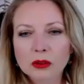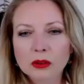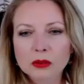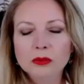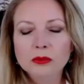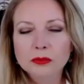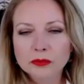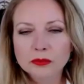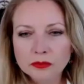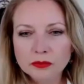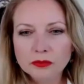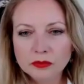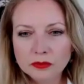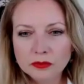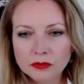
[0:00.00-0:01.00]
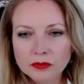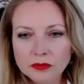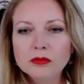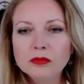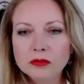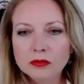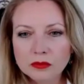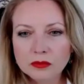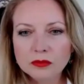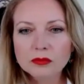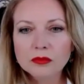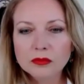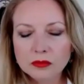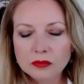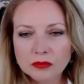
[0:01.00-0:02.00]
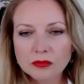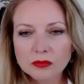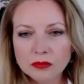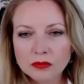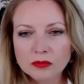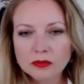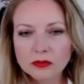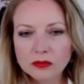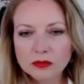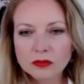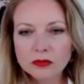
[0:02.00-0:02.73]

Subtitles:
So it was roughly 1 to 2%, or